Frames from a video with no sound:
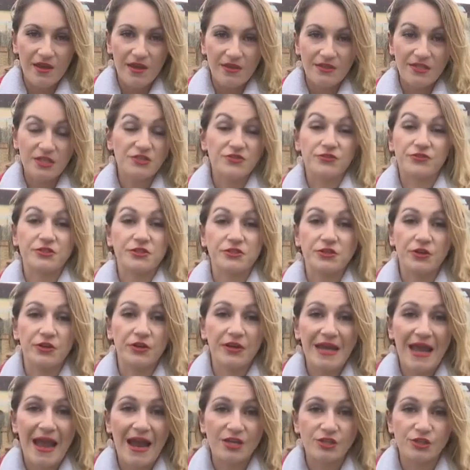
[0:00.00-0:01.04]
District
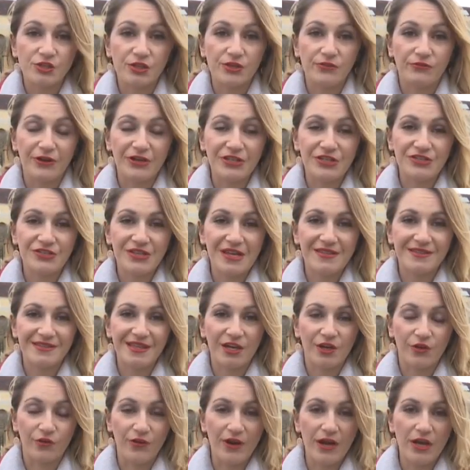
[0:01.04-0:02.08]
Attorney Ashley Rich says
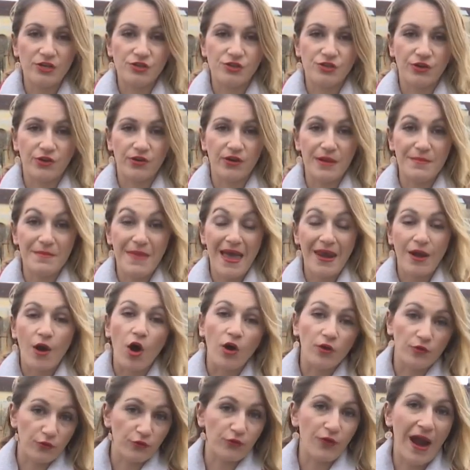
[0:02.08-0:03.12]
that grand jury met
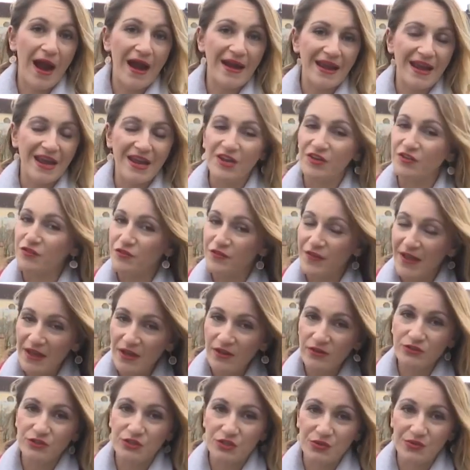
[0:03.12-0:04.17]
on Friday and
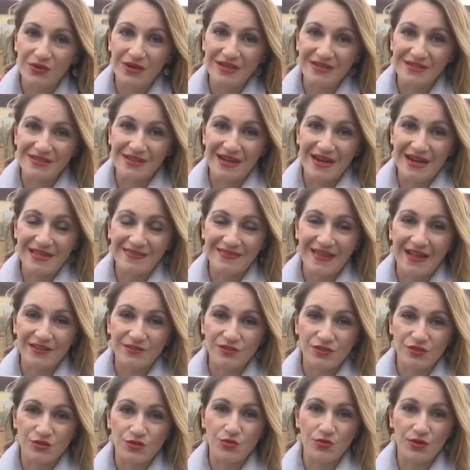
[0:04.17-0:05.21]
failed to indict
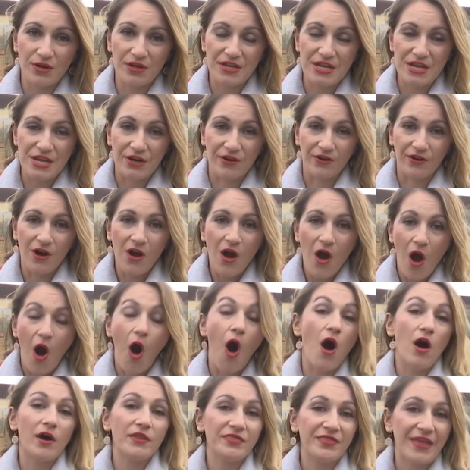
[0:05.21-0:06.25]
that student here
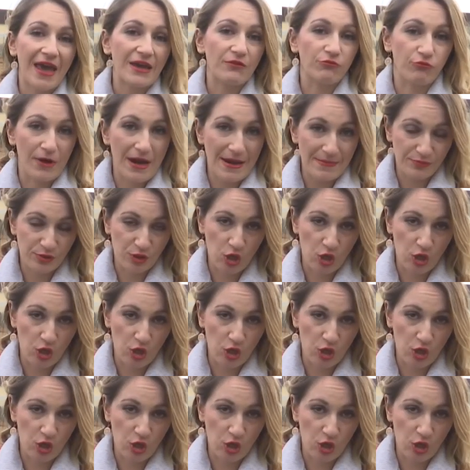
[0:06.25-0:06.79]
on that rape